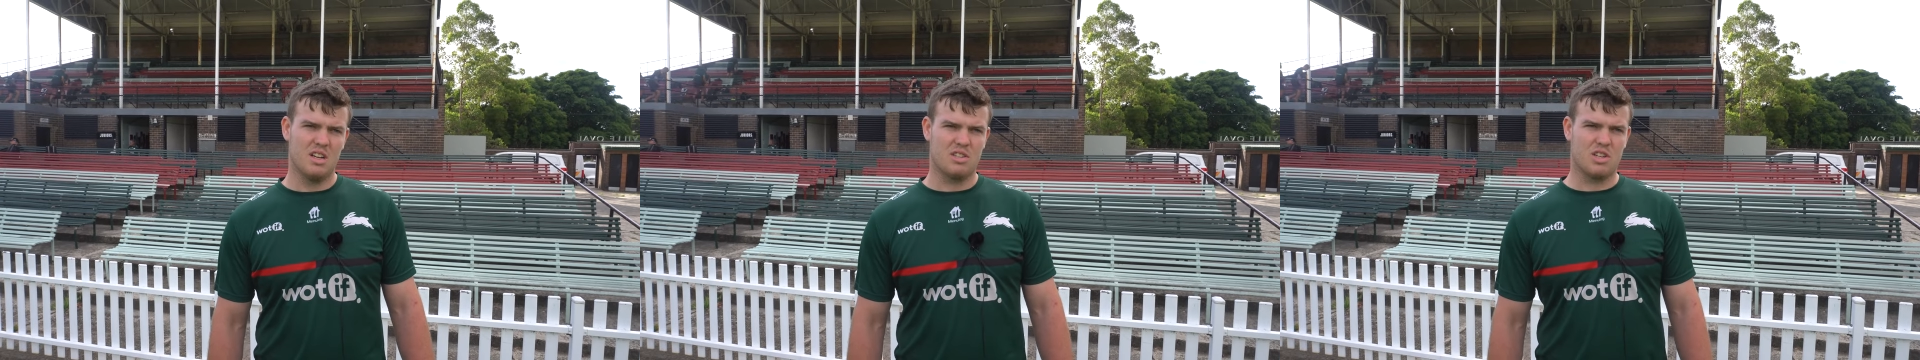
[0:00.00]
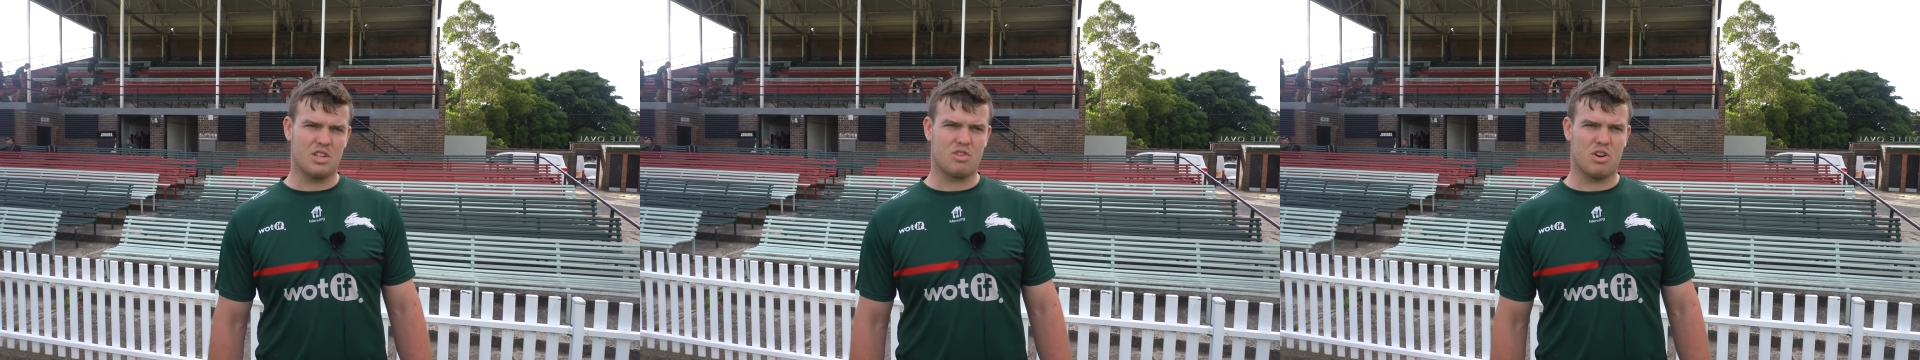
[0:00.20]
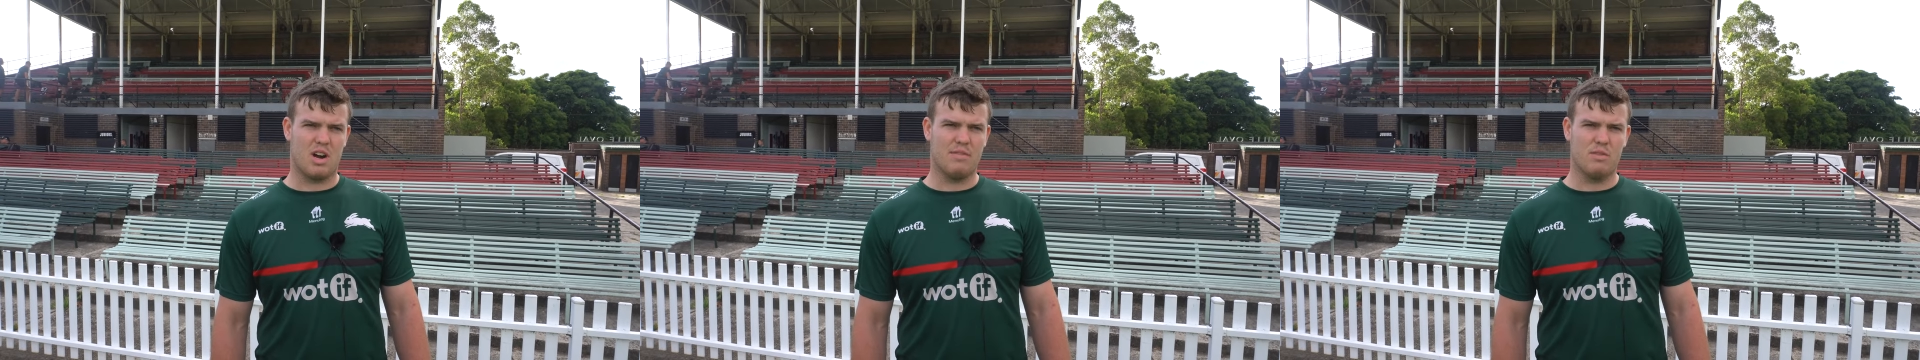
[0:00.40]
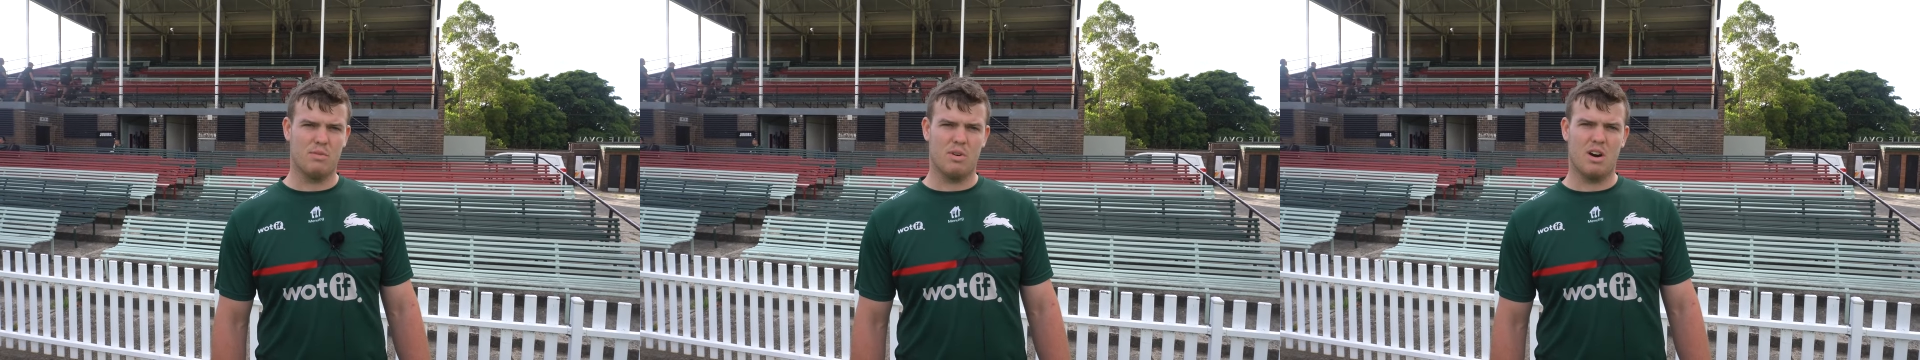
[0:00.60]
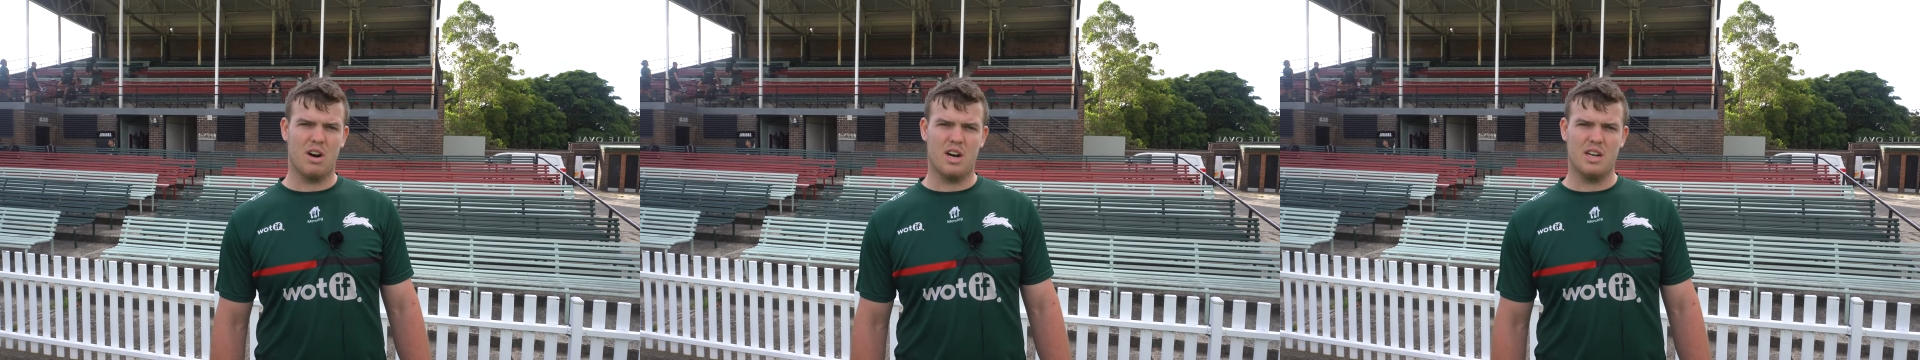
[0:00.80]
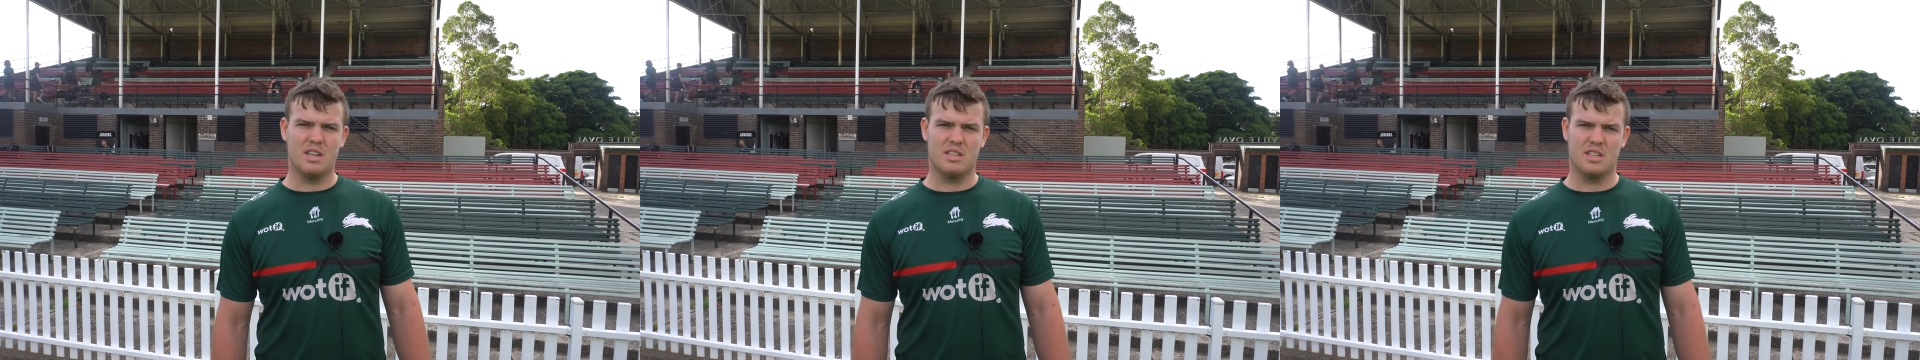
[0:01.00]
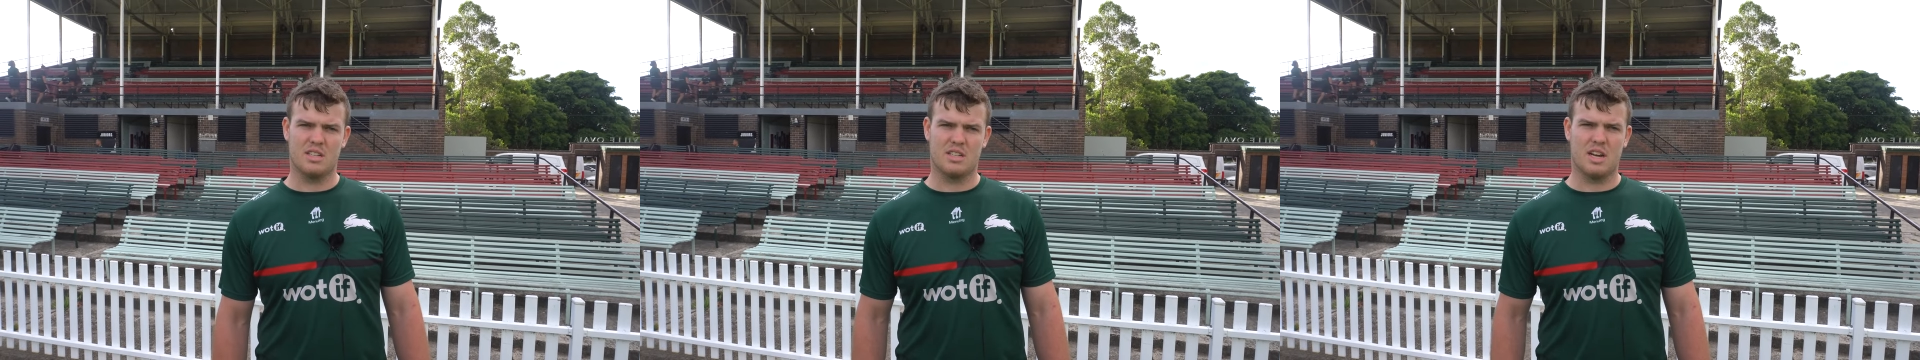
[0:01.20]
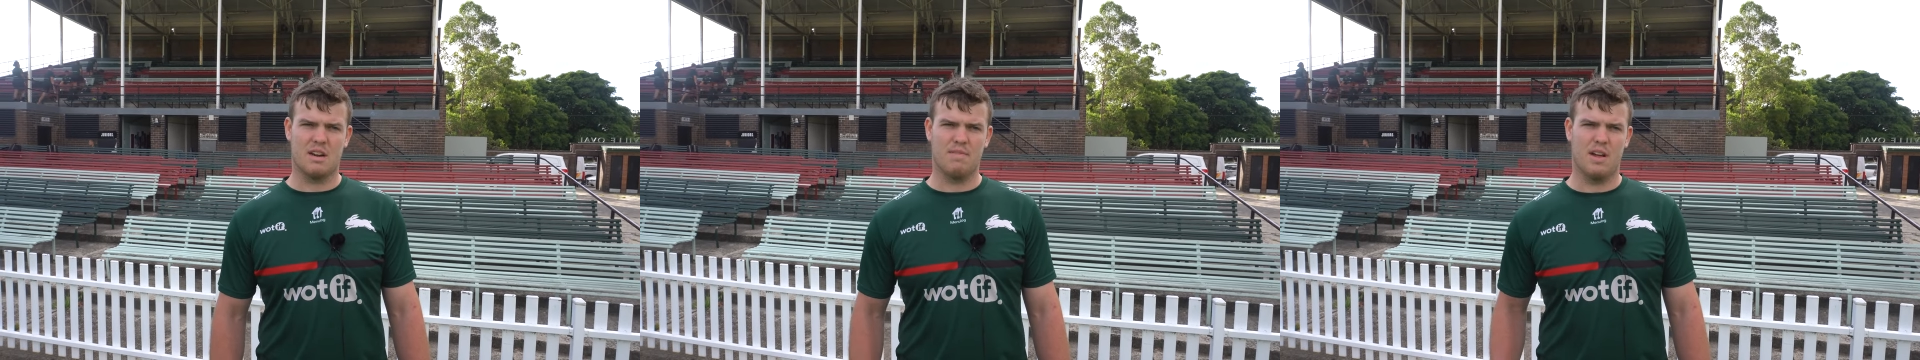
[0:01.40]
Just travel-wise
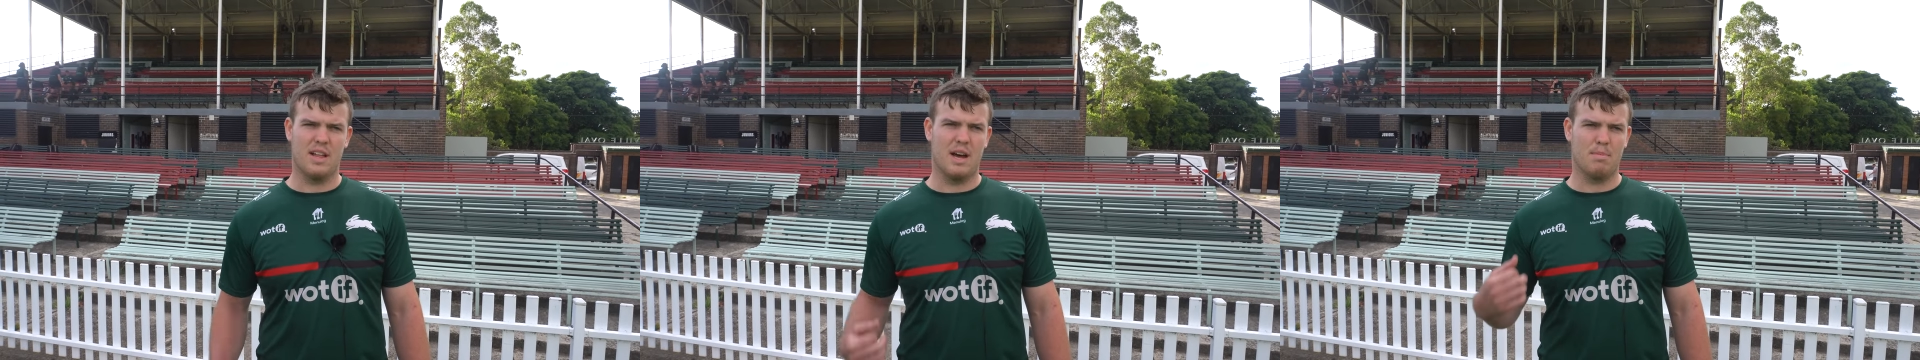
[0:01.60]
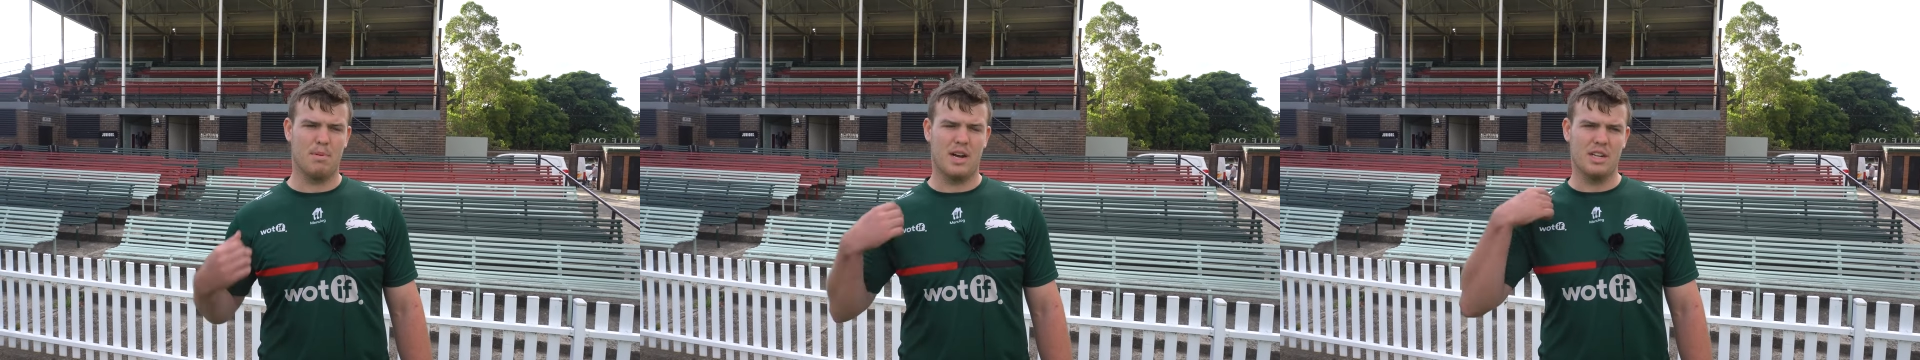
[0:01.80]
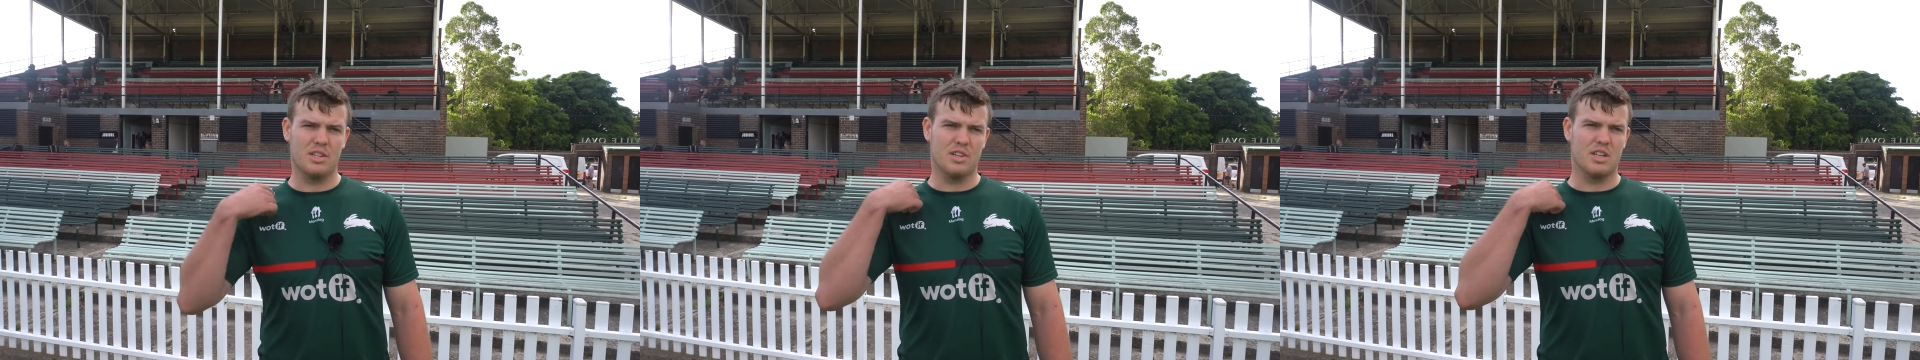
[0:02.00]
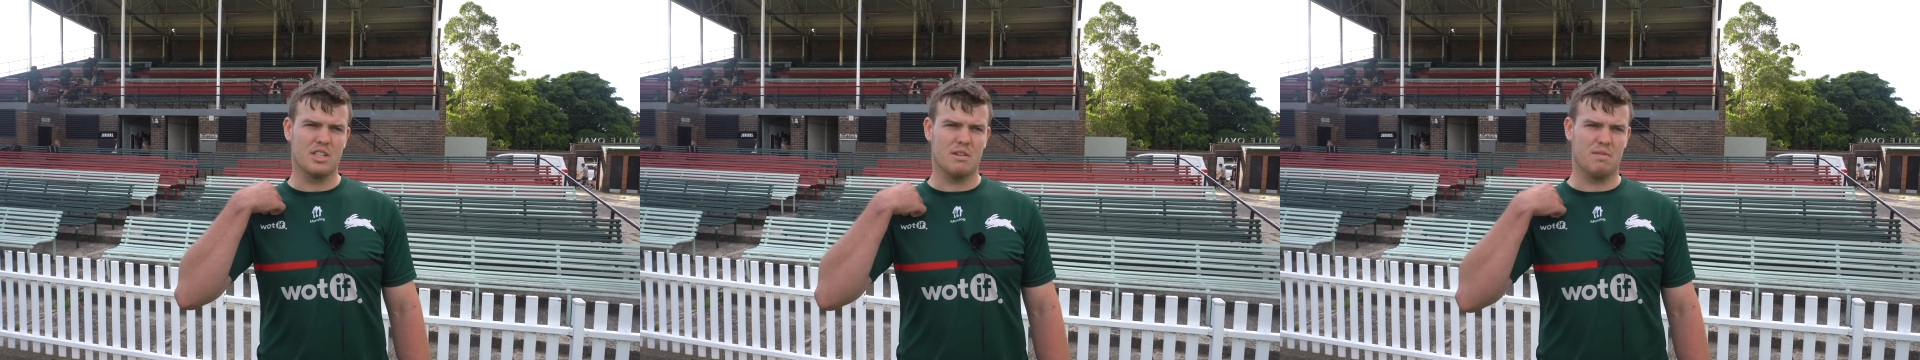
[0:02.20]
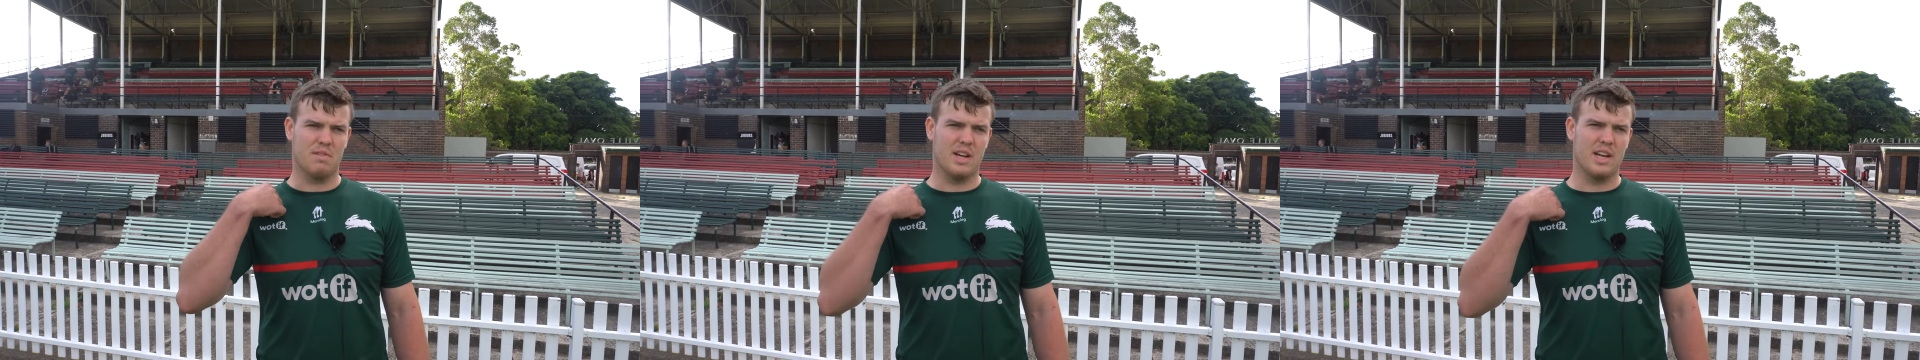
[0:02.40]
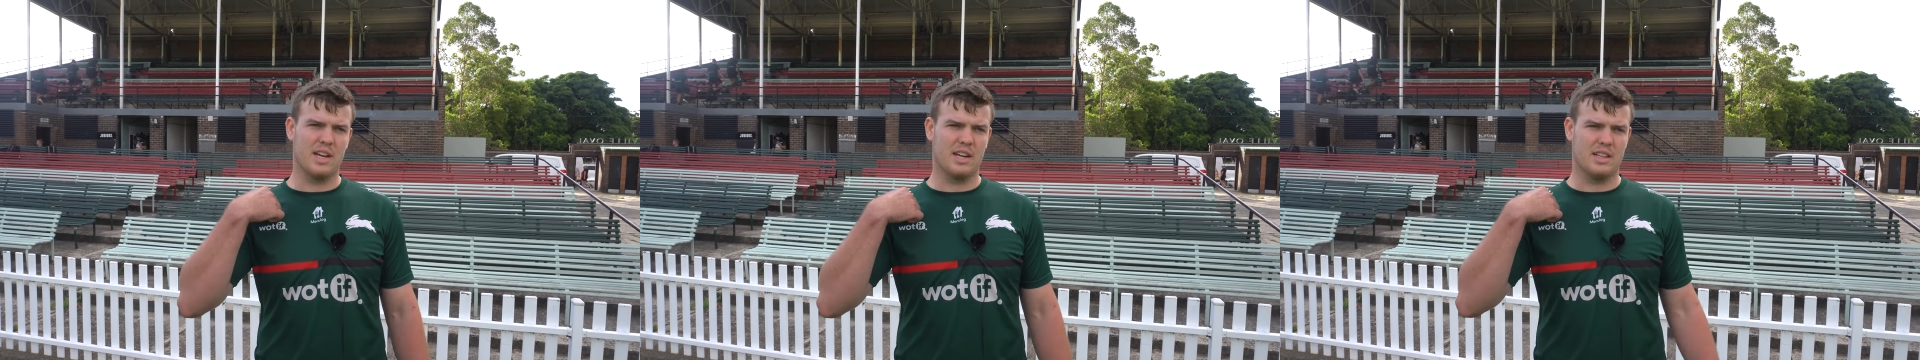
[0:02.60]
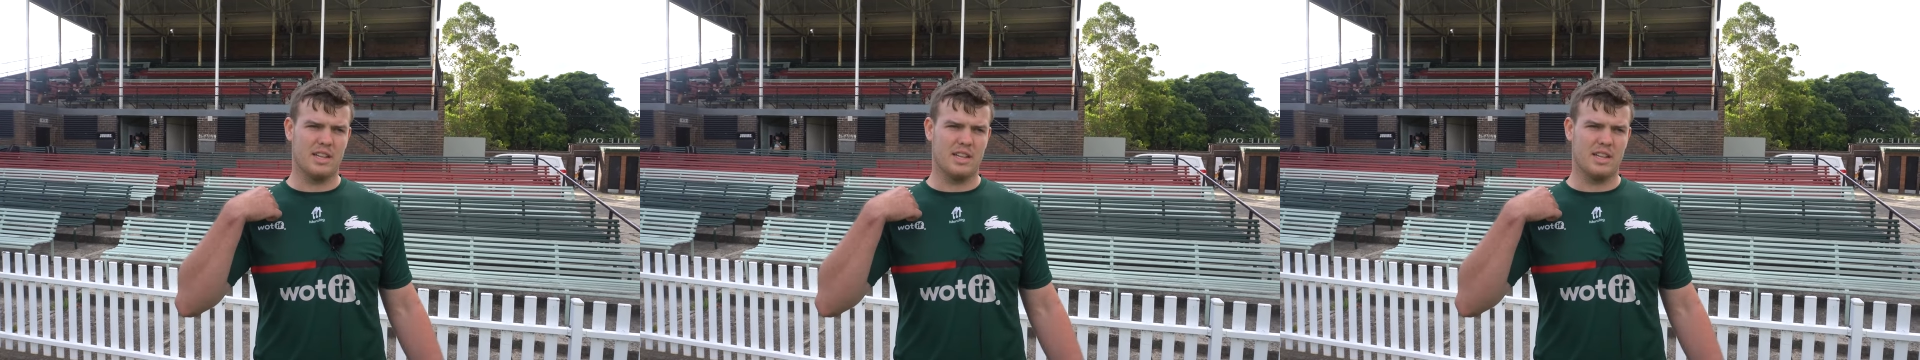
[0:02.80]
and stuff like that, playing Jersey Flegg.